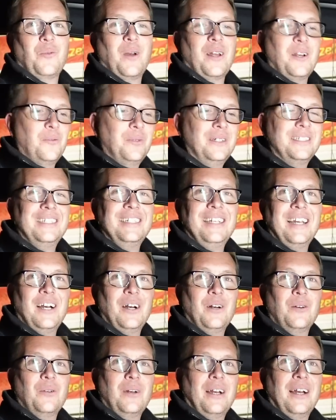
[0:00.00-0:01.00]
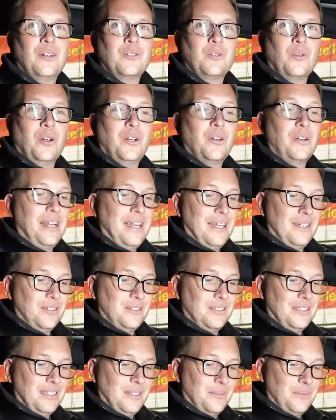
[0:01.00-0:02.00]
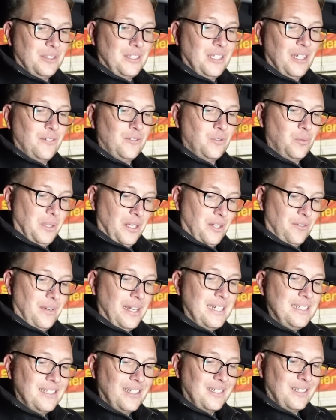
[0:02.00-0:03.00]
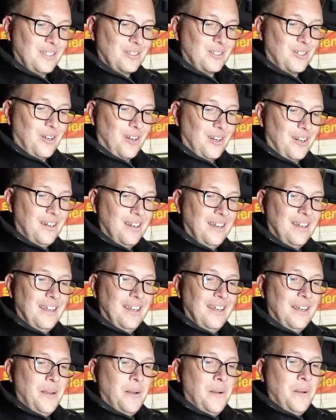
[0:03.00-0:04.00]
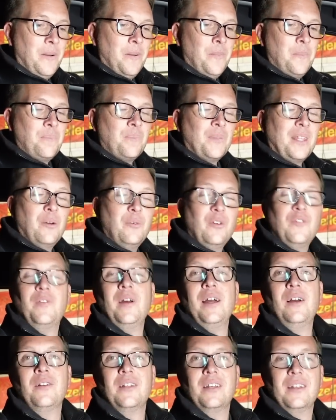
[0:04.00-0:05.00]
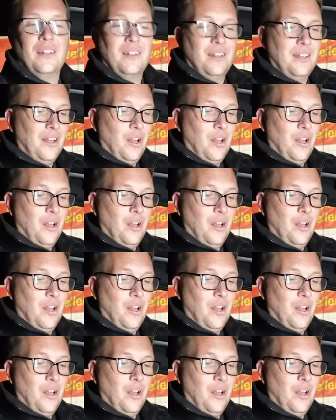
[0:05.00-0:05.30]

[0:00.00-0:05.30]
Why don't we see how Toyota handles it themselves when they're racing this car? And we found it.